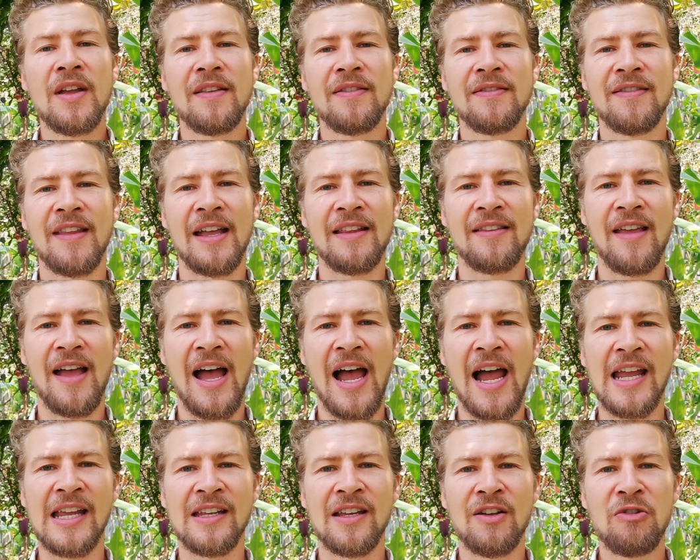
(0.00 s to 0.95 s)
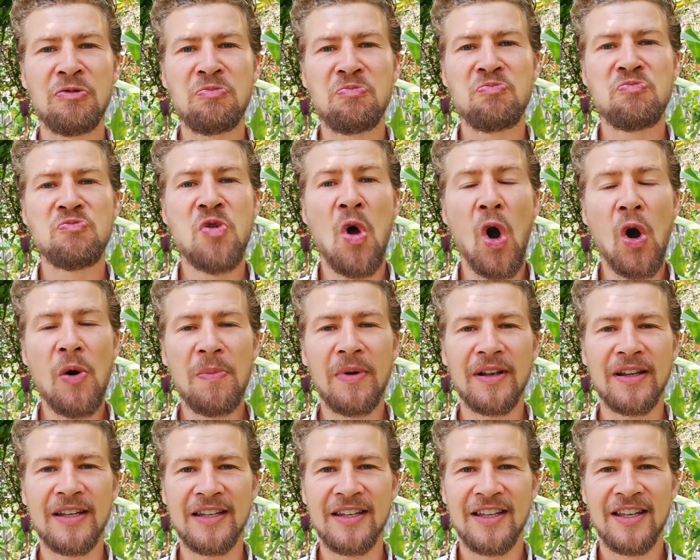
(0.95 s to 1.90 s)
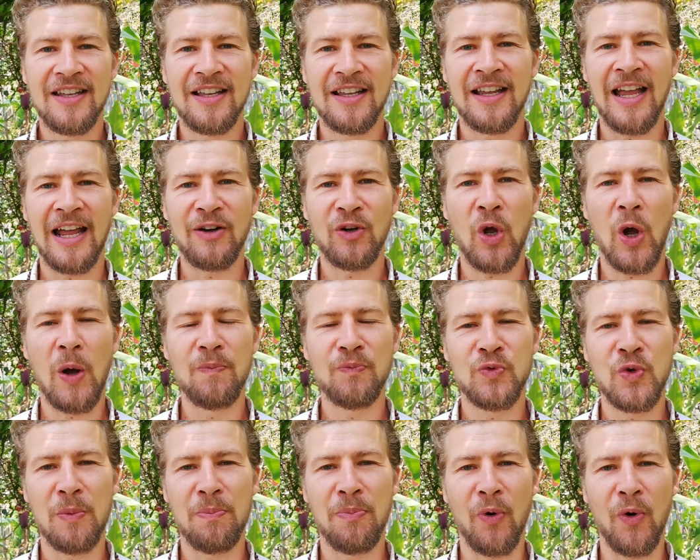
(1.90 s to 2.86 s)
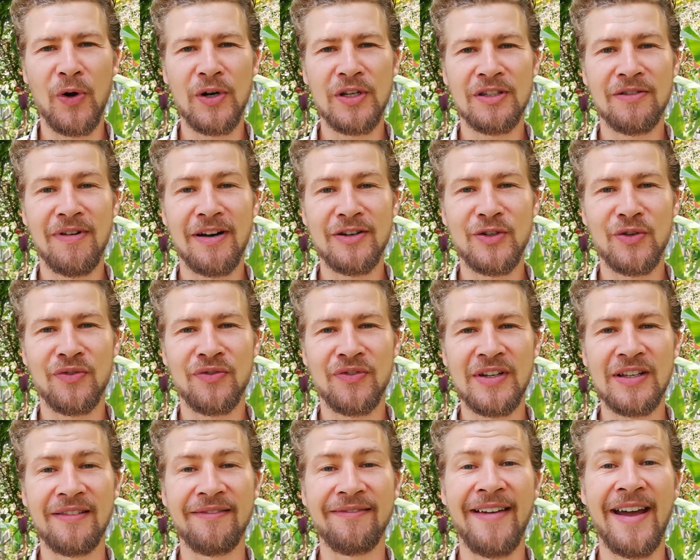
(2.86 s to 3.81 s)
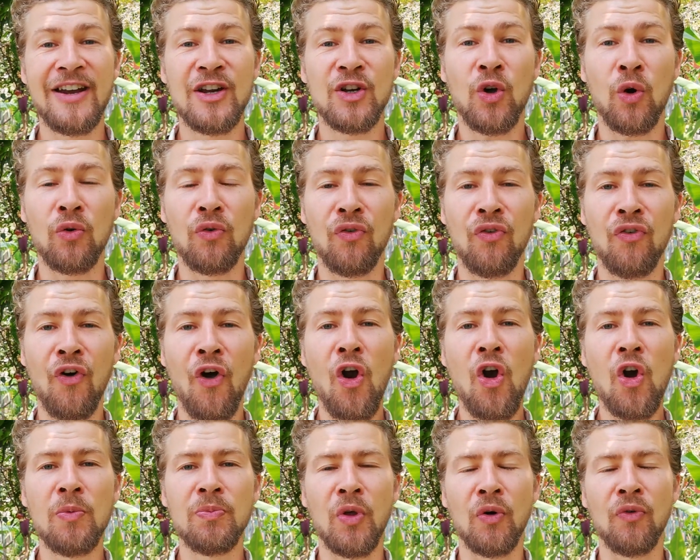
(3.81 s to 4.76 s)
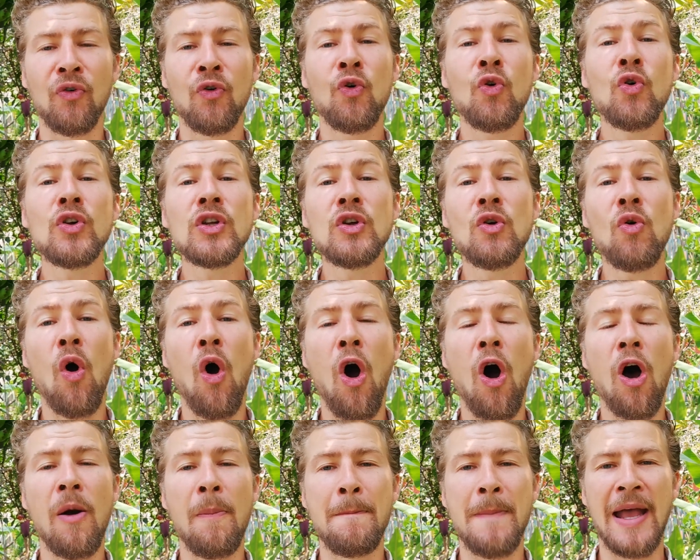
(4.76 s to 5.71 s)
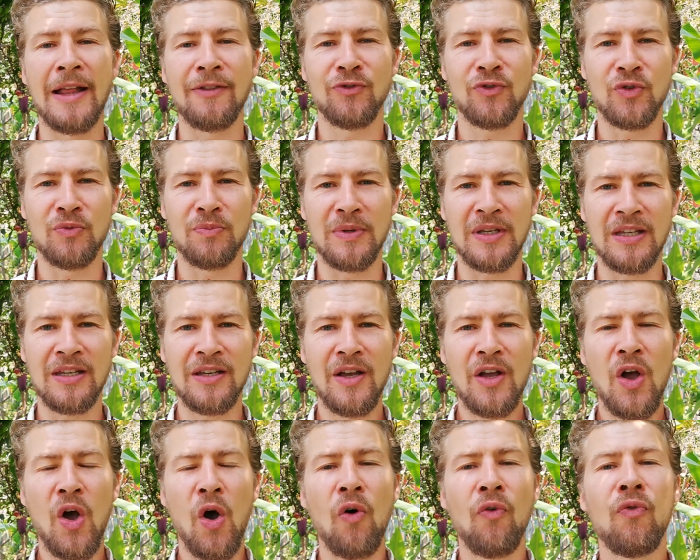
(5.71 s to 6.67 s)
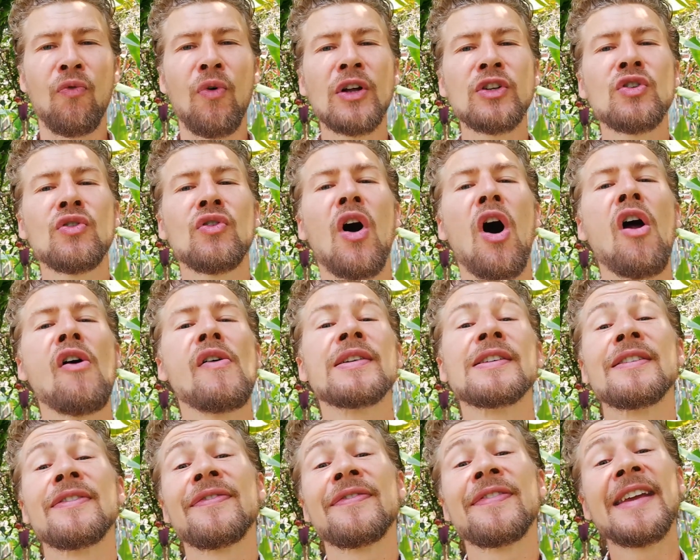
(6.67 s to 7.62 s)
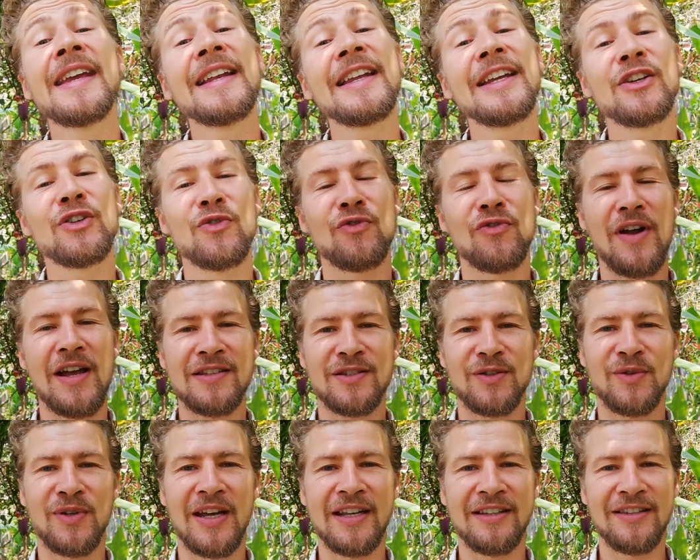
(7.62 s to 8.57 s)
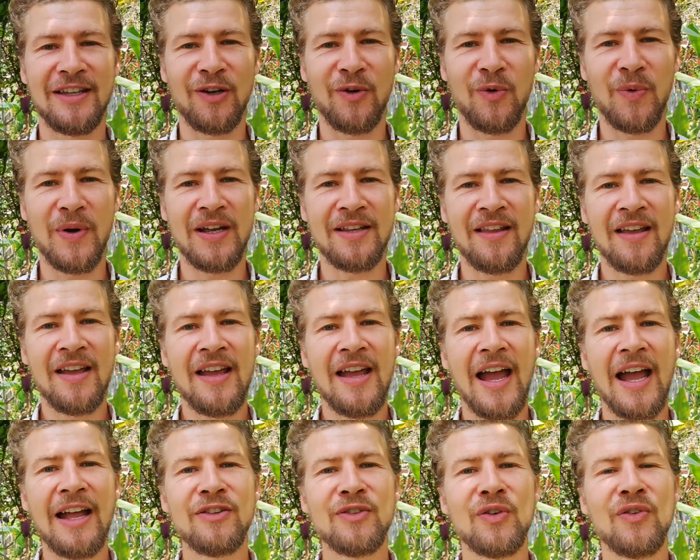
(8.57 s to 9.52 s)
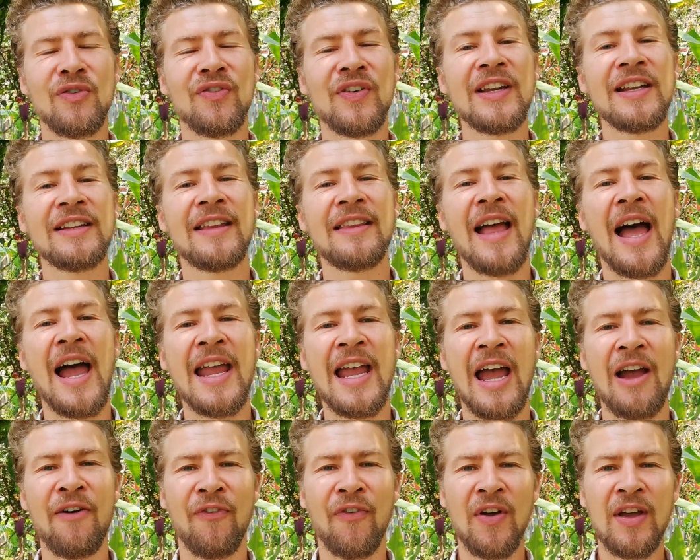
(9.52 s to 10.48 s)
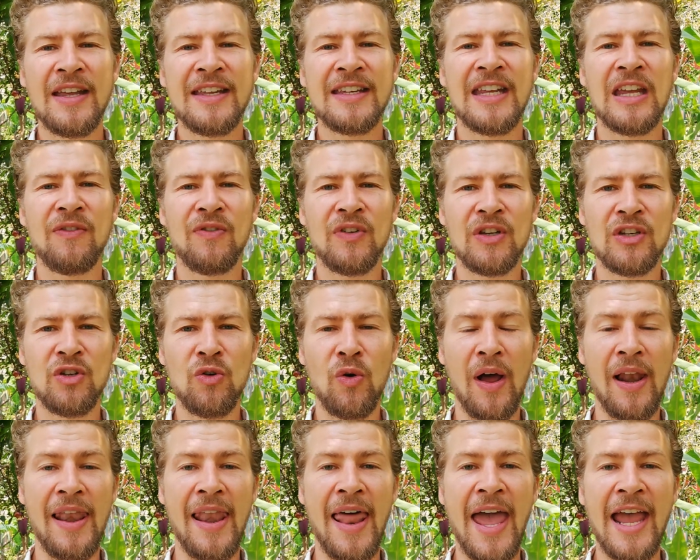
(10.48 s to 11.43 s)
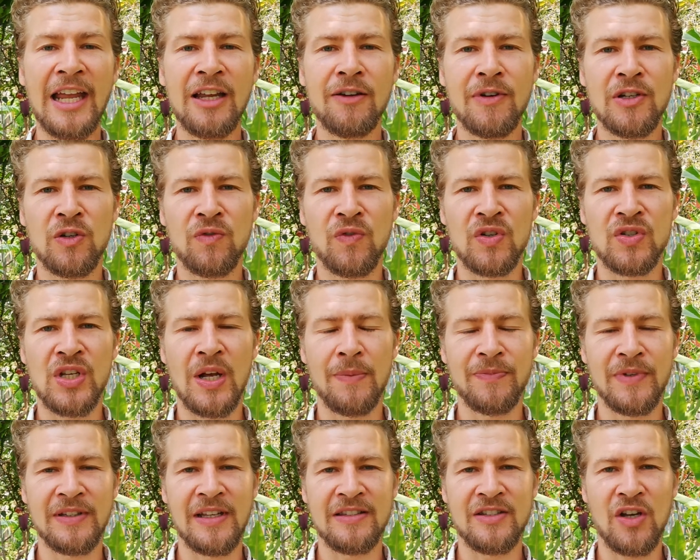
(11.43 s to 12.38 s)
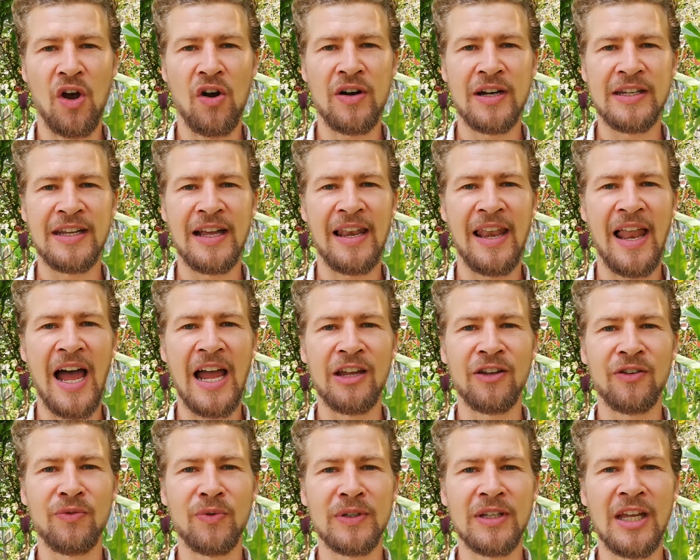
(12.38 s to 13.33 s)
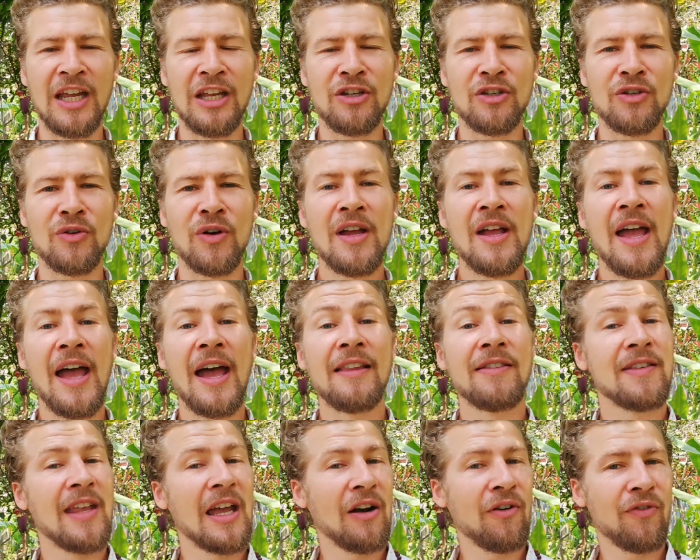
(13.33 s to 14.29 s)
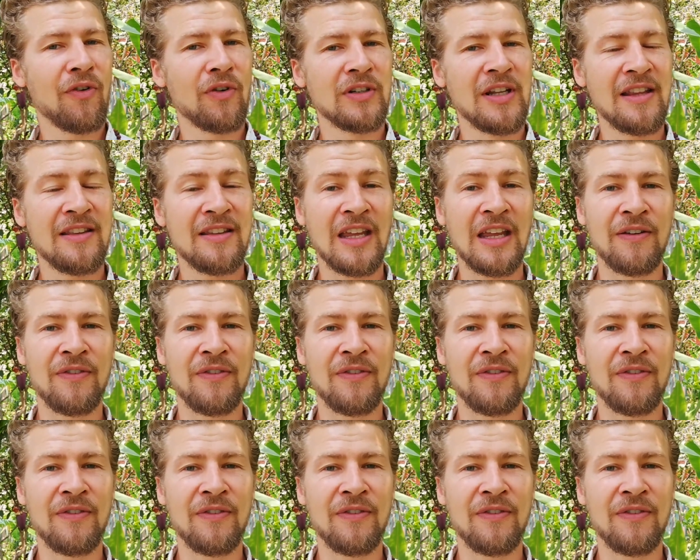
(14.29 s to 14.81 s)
that I normally can come to a point where you feel very confirmed of who you are meant to be, of what you already feeling you're resonating with, and you feeling that I have given you a language for something that's already alive within you, and therefore that